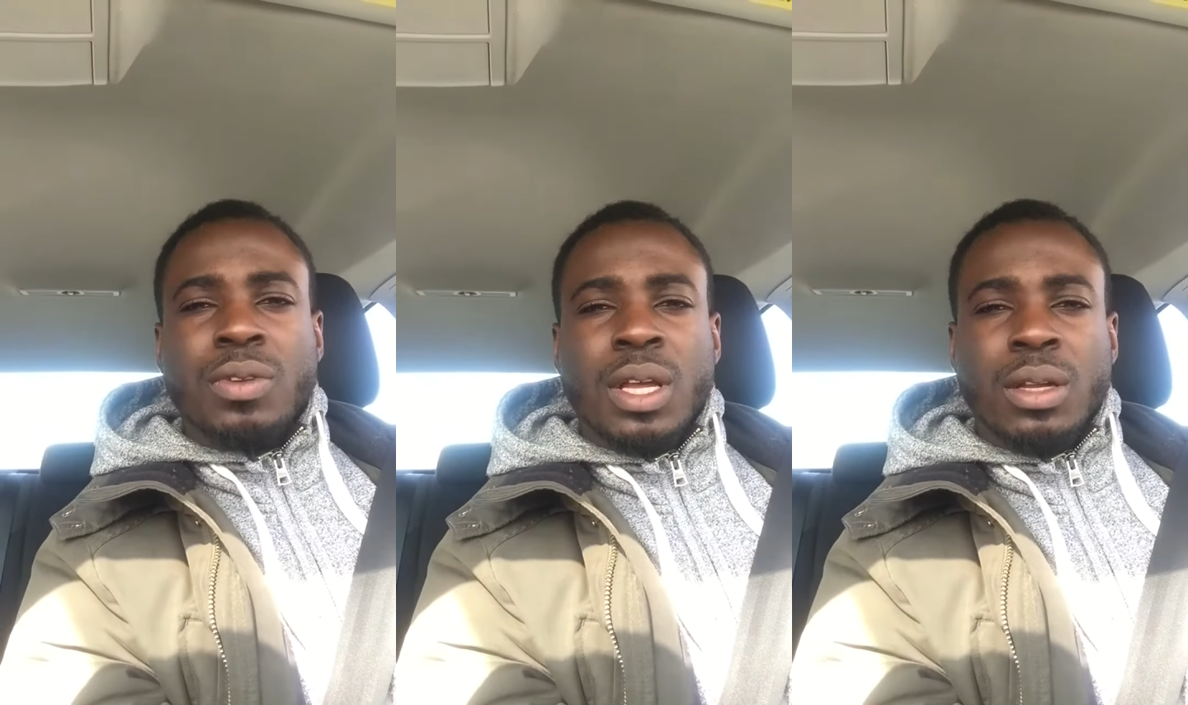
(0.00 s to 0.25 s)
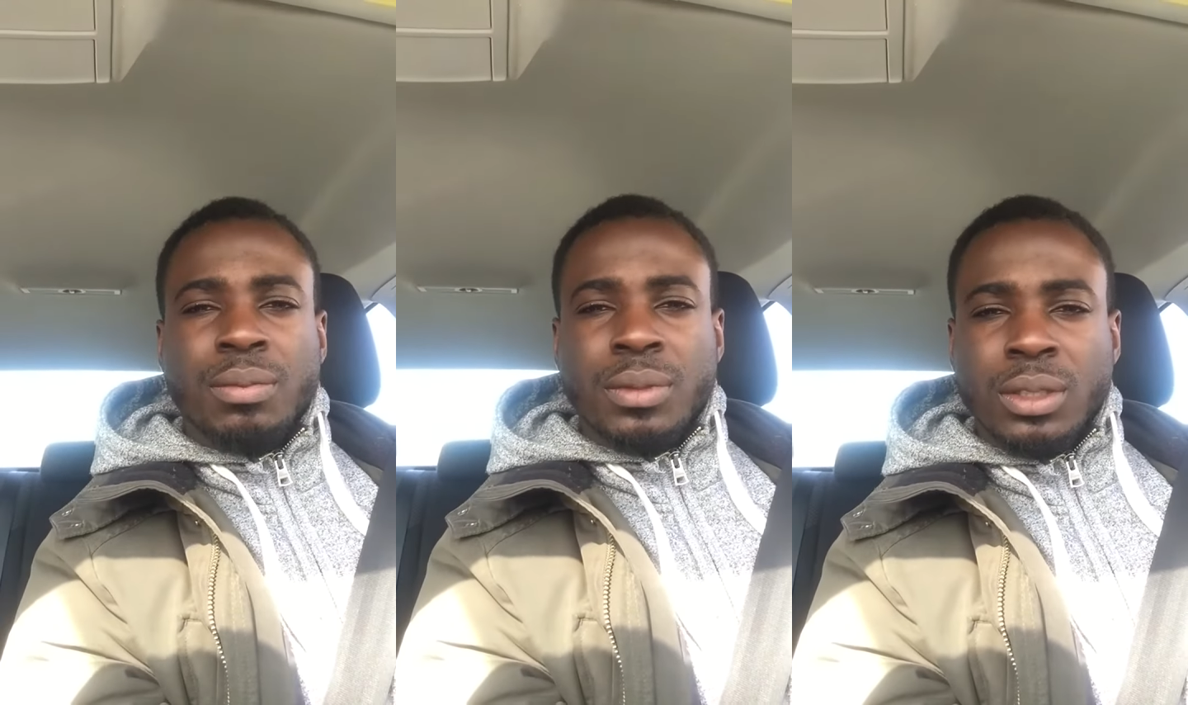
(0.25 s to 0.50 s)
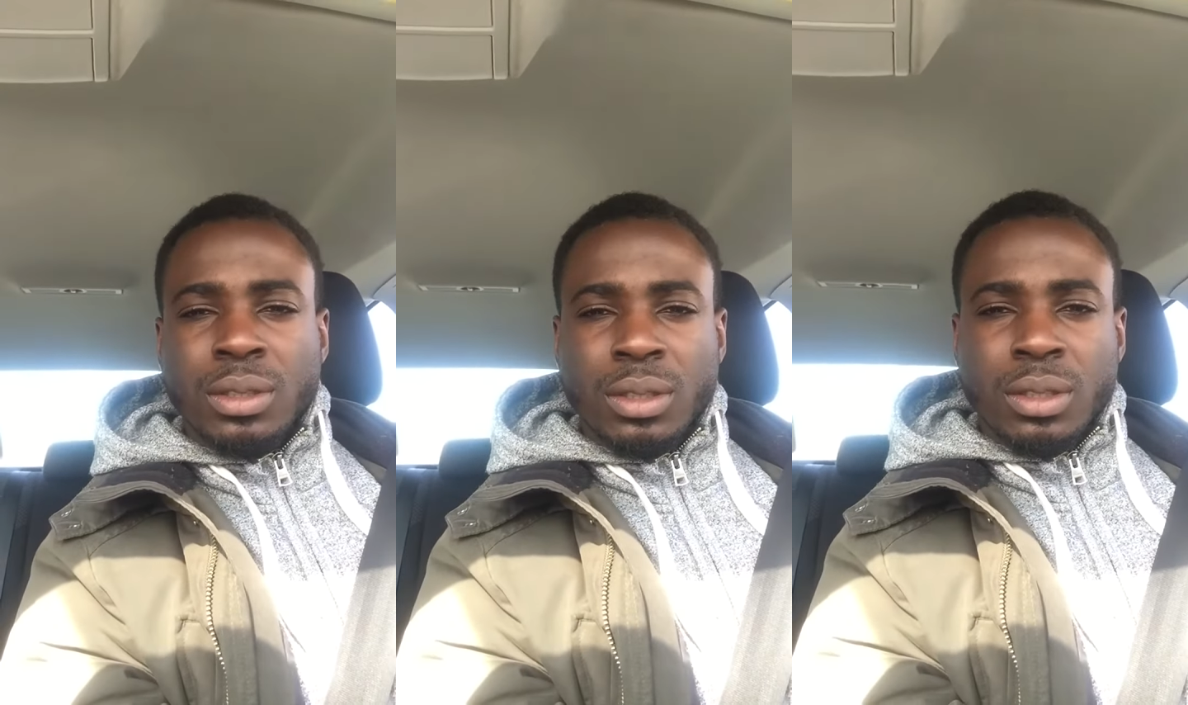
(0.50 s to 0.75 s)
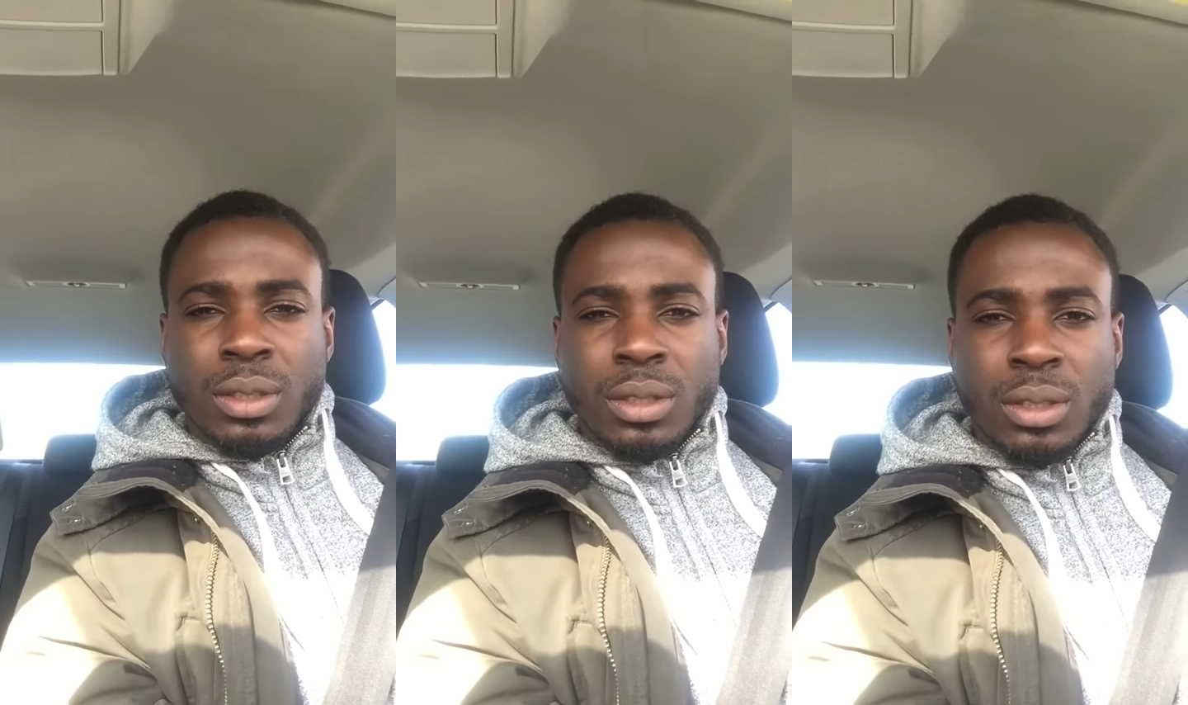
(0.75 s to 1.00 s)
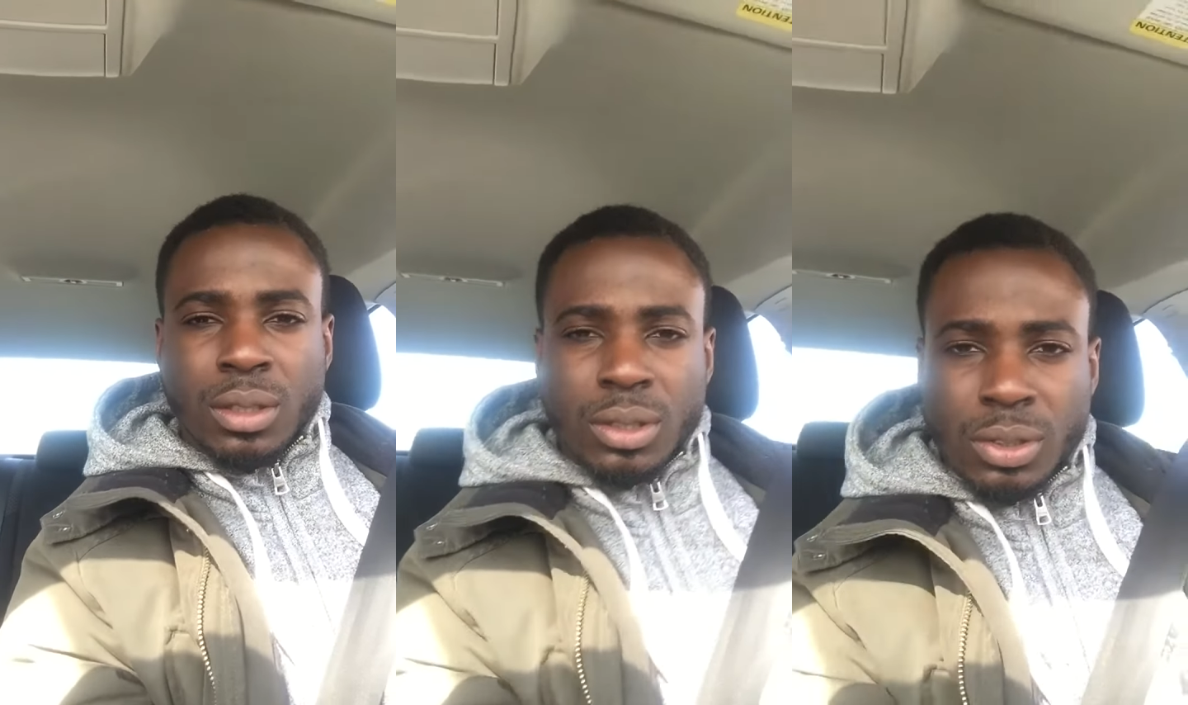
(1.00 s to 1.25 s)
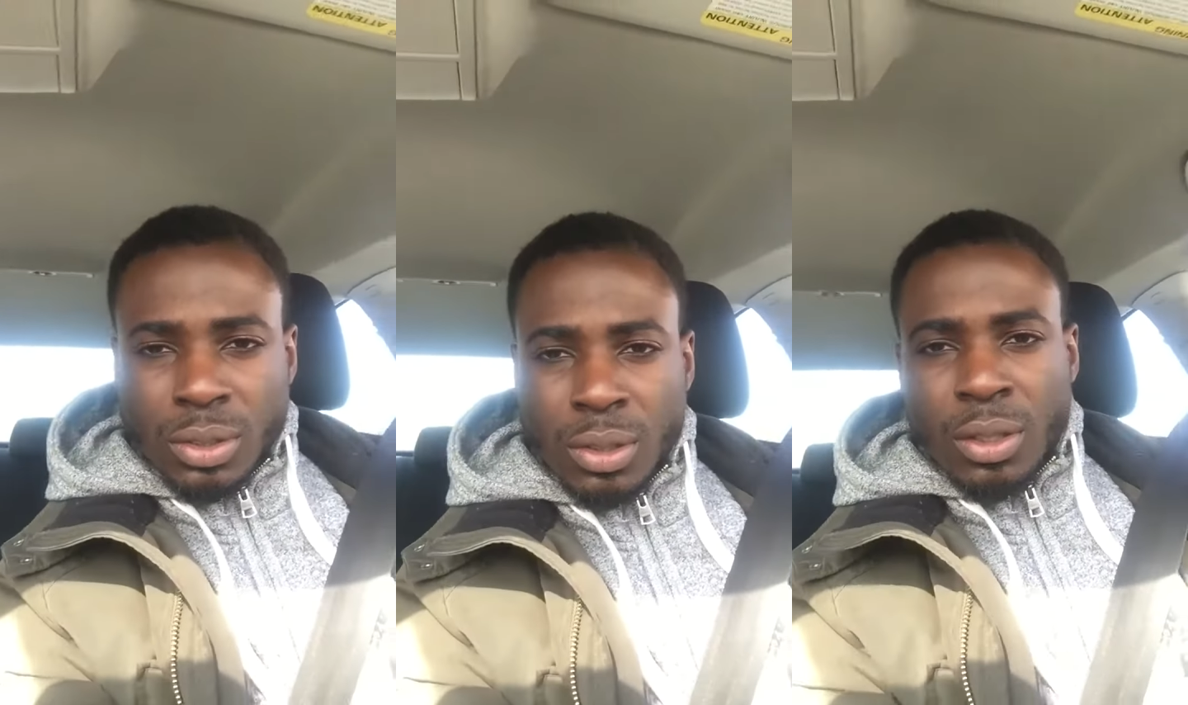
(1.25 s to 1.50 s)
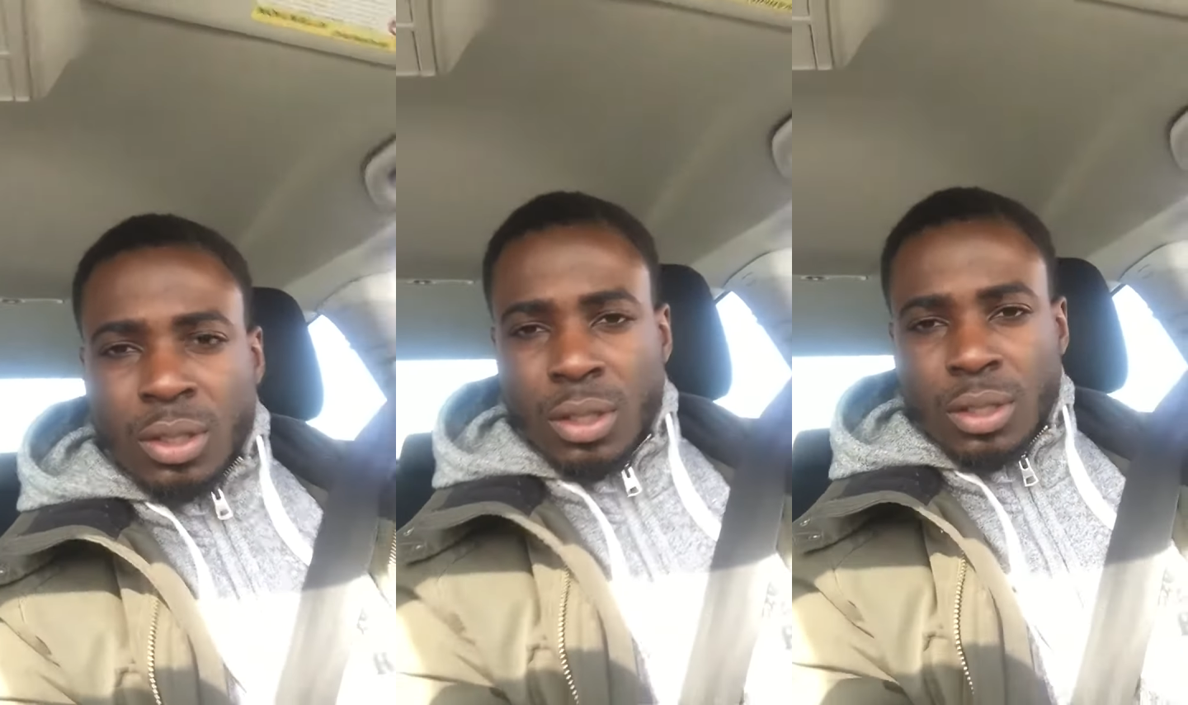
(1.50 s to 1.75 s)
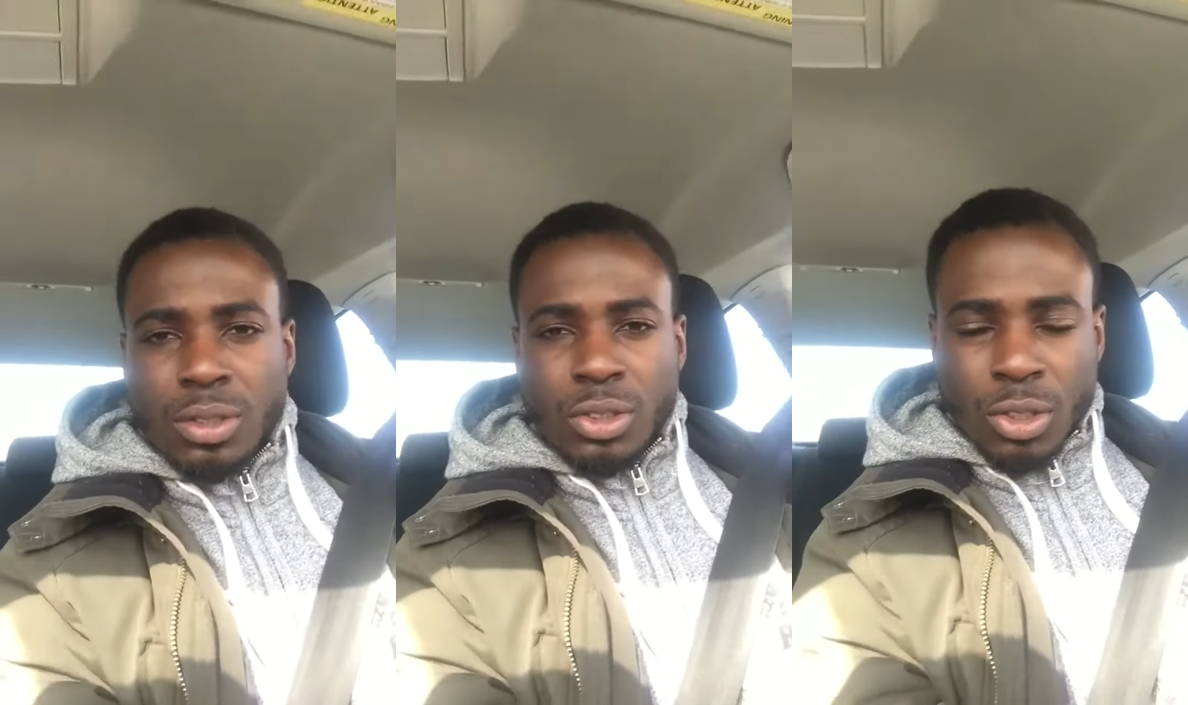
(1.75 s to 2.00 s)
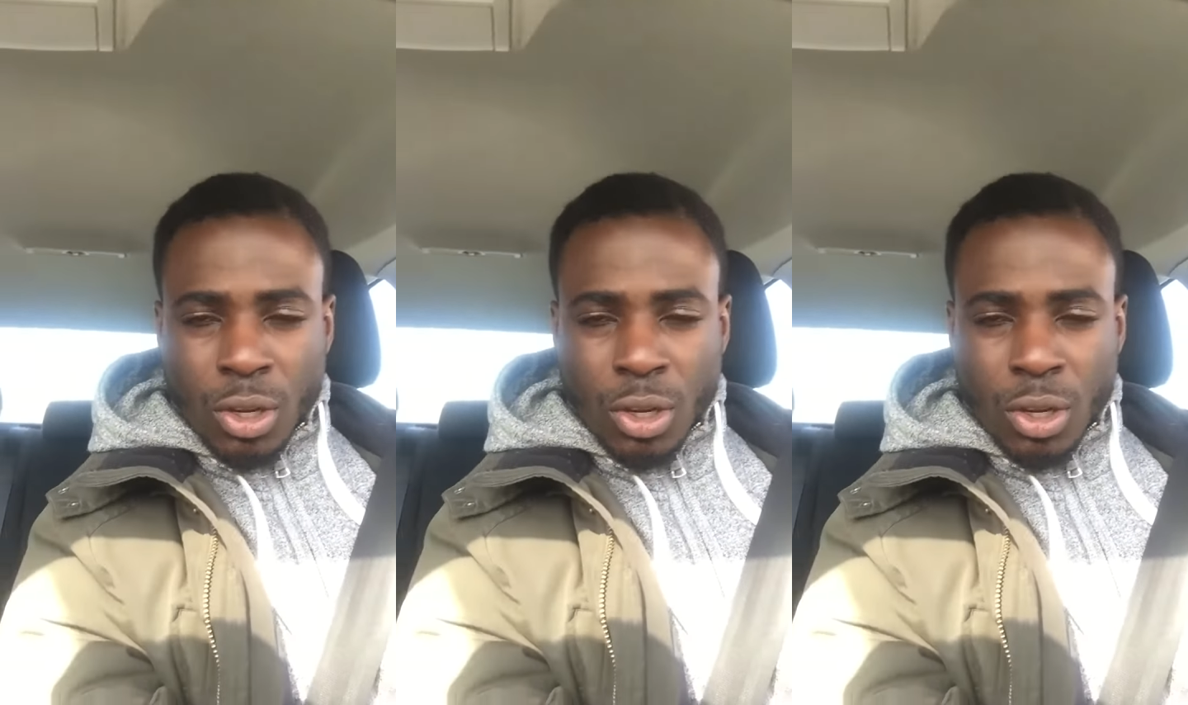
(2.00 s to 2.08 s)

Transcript: family. It's